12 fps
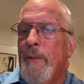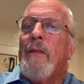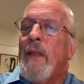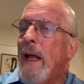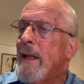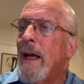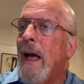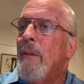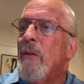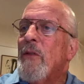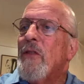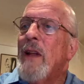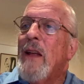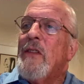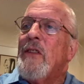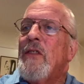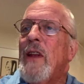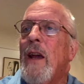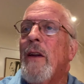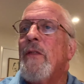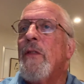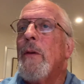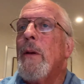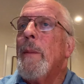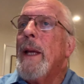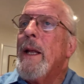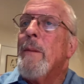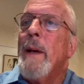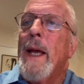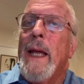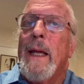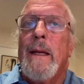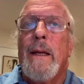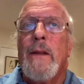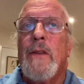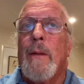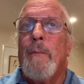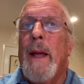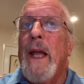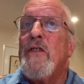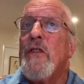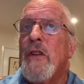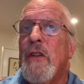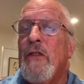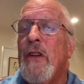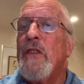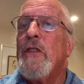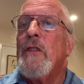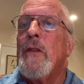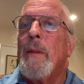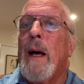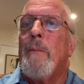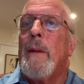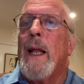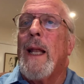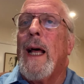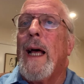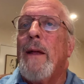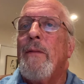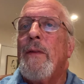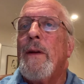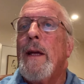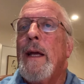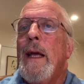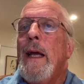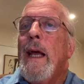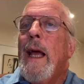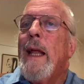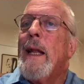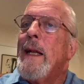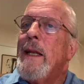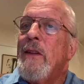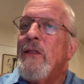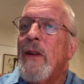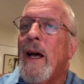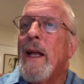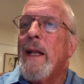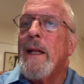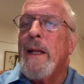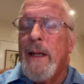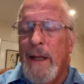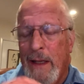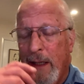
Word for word: At that time, it was necessary for me to make some major decisions about my life, and I decided